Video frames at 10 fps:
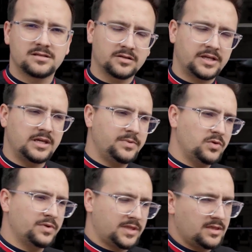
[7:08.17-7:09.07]
It'll keep
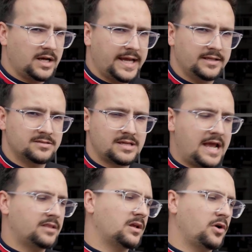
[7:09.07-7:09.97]
you within the lanes
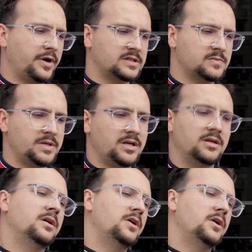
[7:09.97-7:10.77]
at the correct speed